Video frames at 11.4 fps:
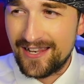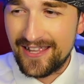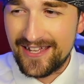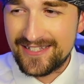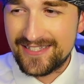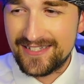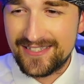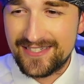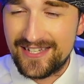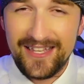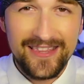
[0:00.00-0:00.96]
Let's
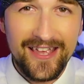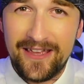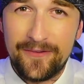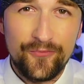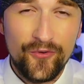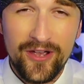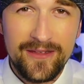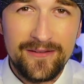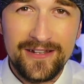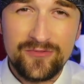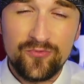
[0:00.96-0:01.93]
see you there.
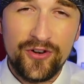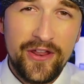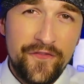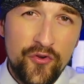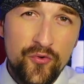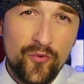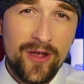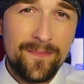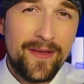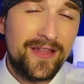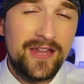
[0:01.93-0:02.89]
Right, let's rendezvous
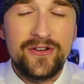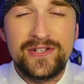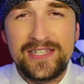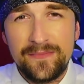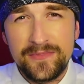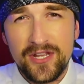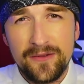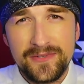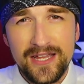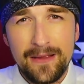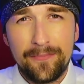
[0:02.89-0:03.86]
right back here, same
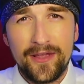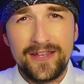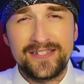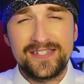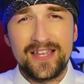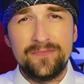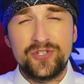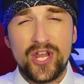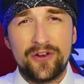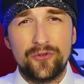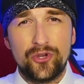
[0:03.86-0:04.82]
time, same place, same
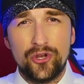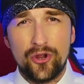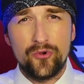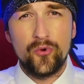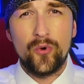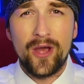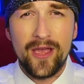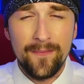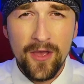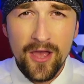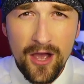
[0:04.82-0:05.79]
channel. You know who I am.